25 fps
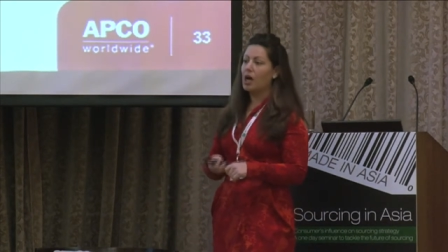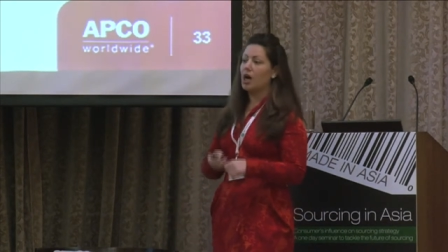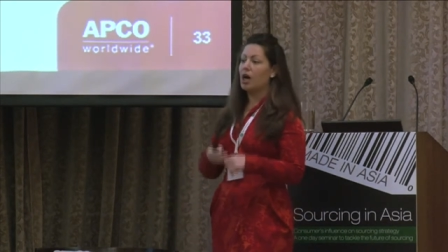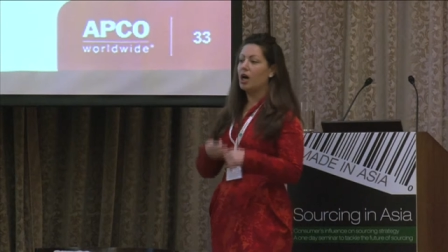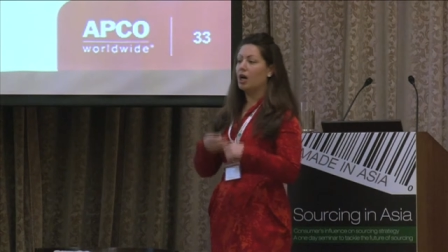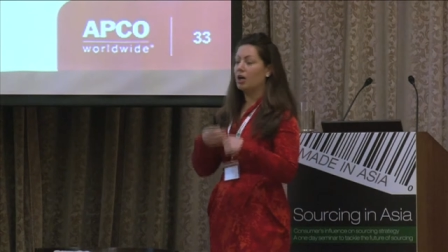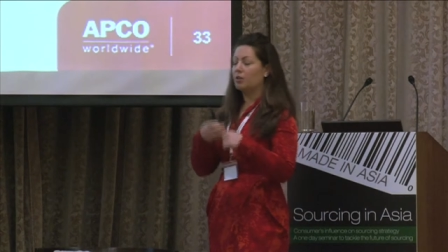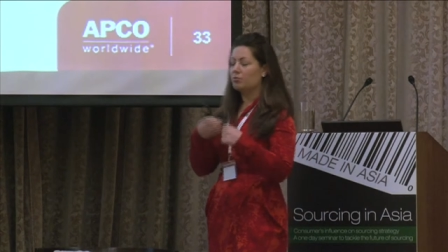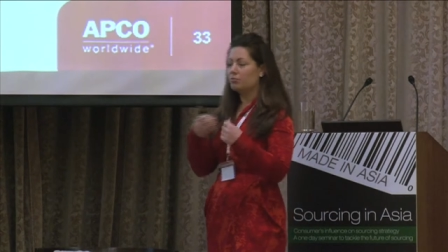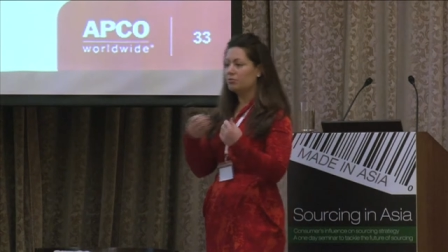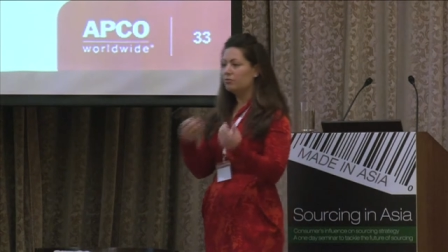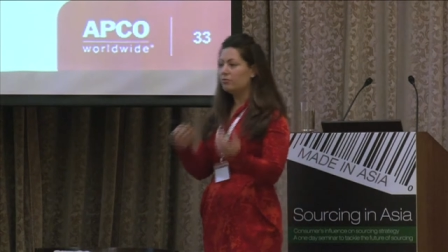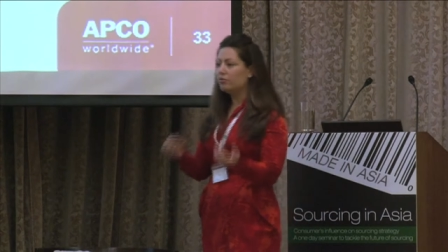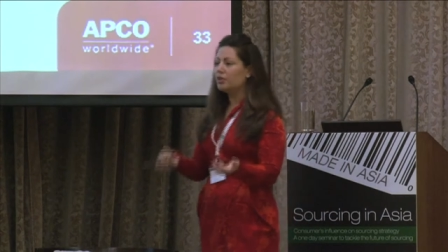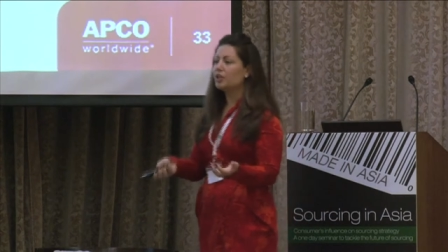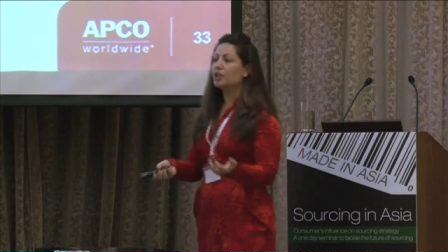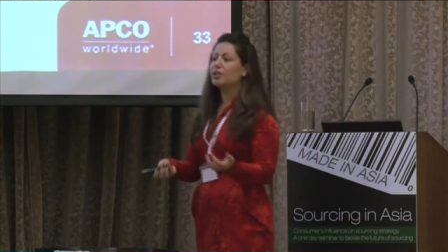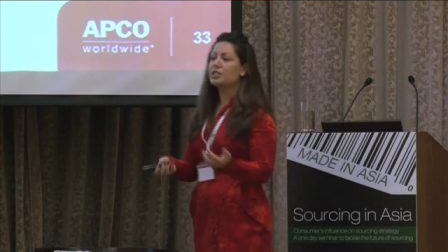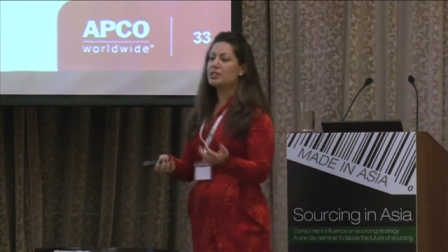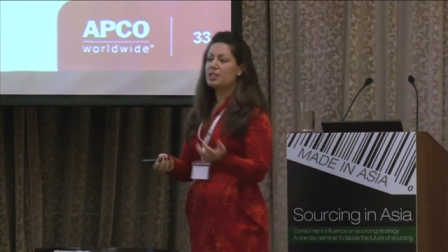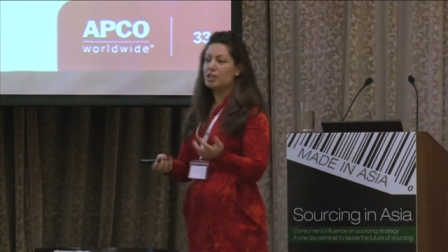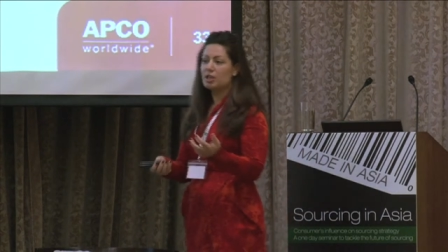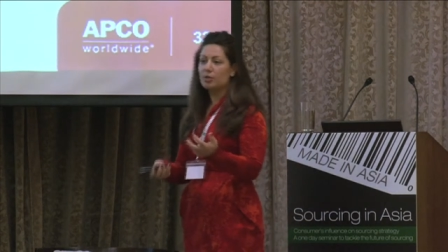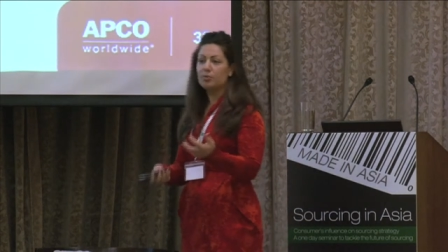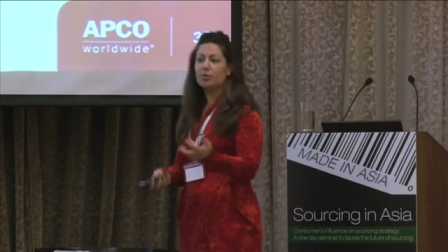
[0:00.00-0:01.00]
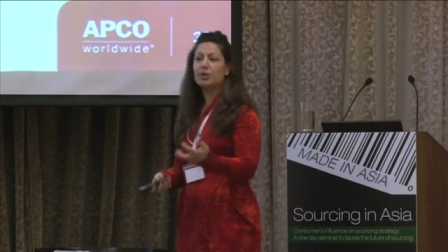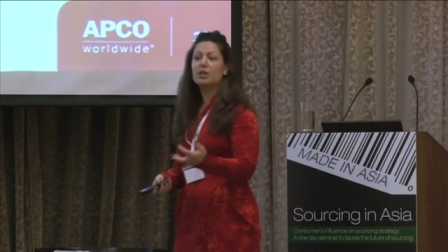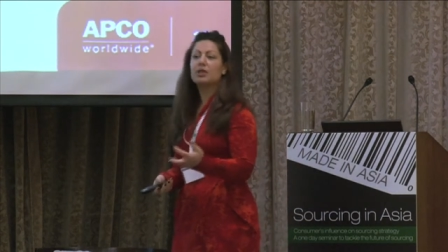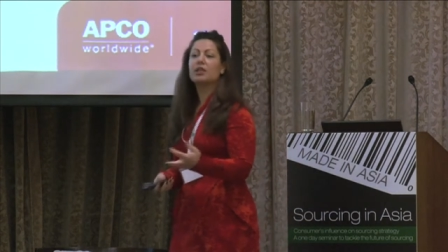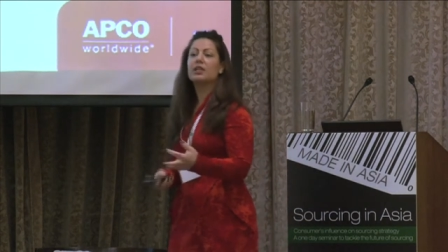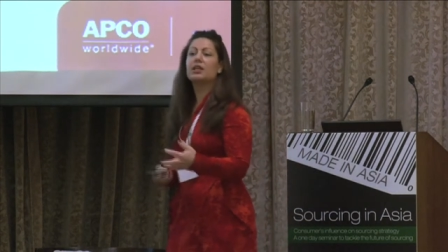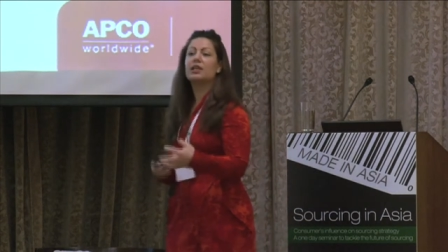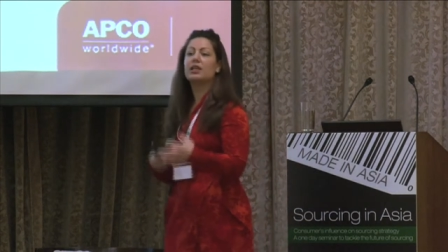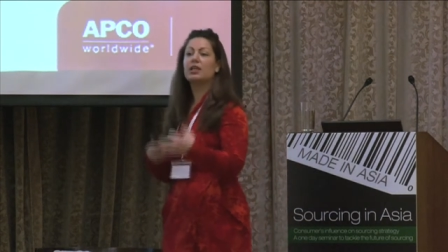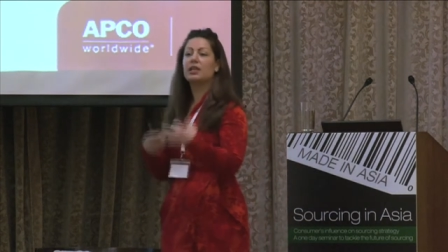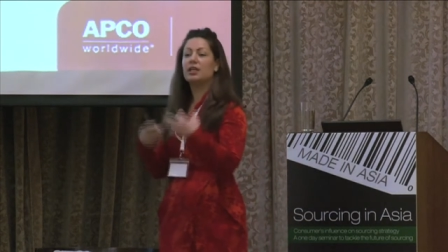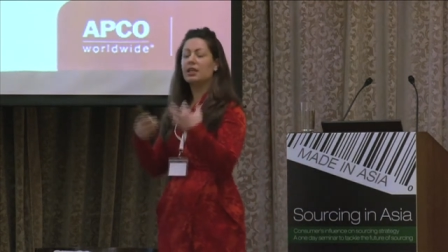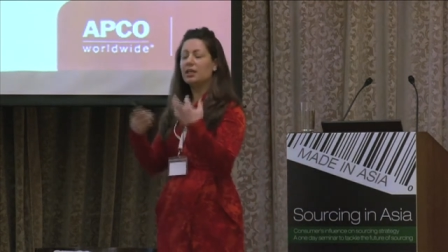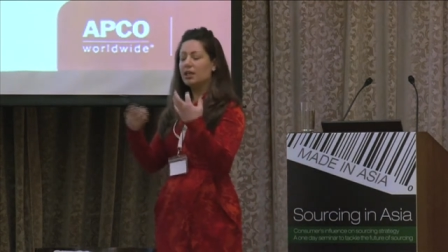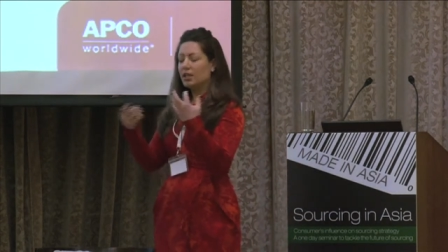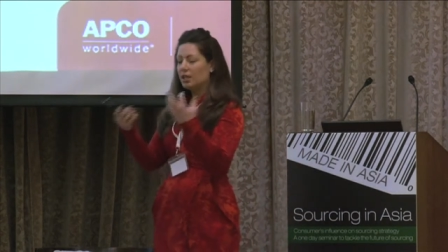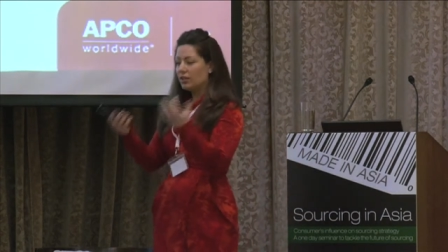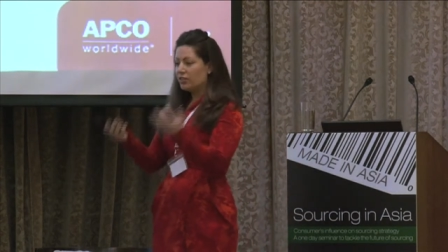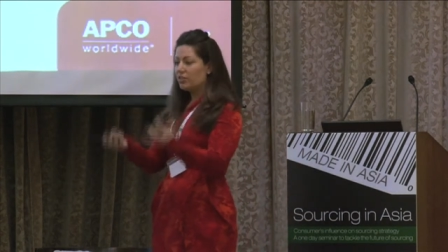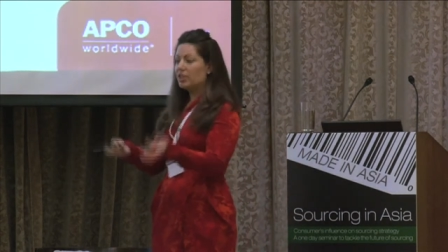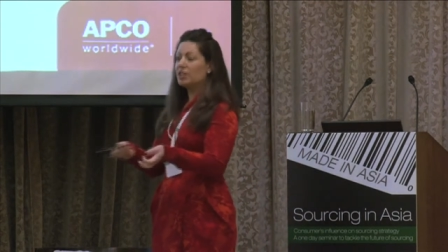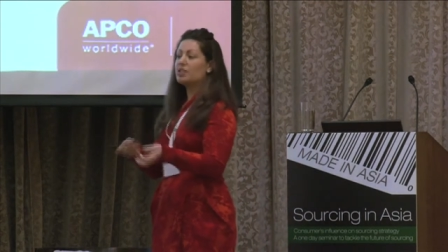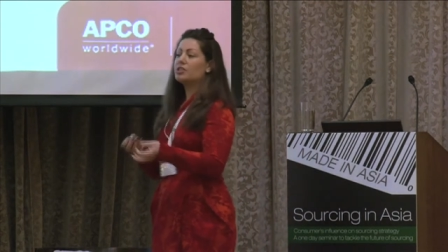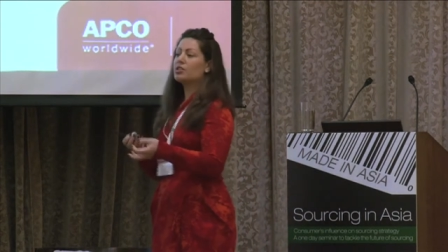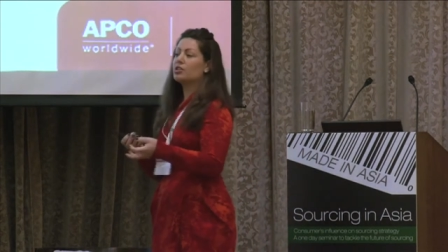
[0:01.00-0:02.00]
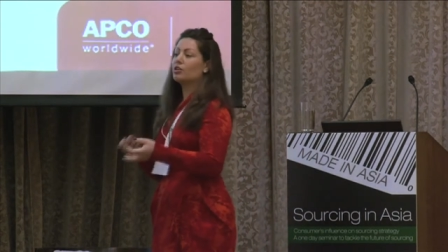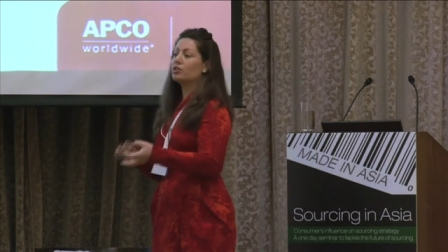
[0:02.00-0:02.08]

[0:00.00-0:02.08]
Um, very typically, things